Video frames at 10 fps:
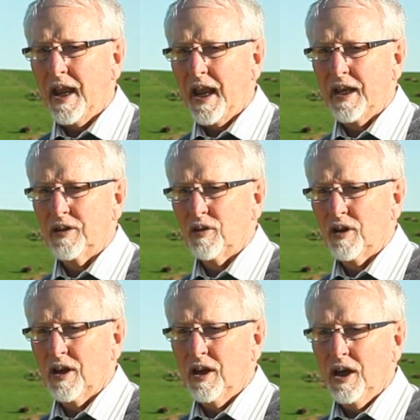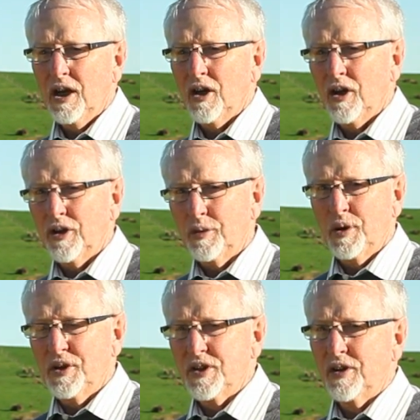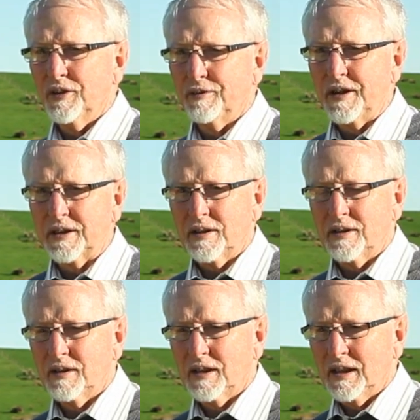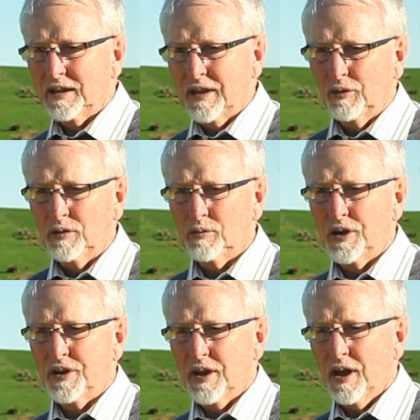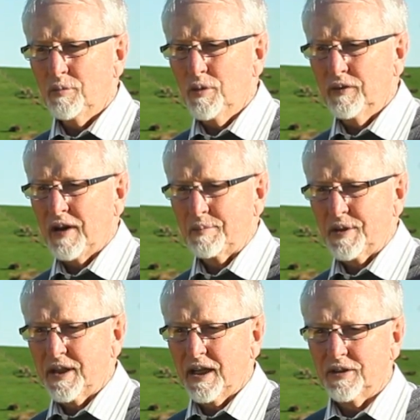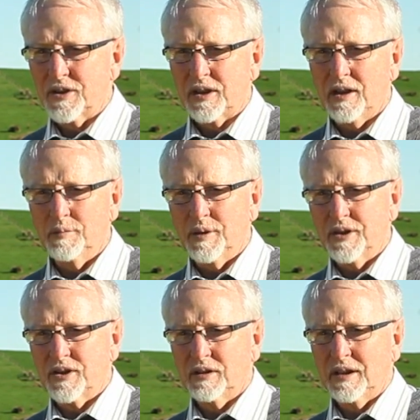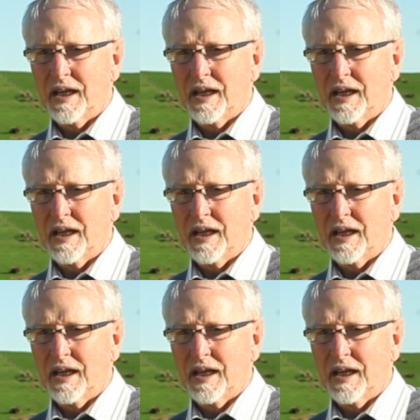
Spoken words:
and the person on the front level would move up and down the slope until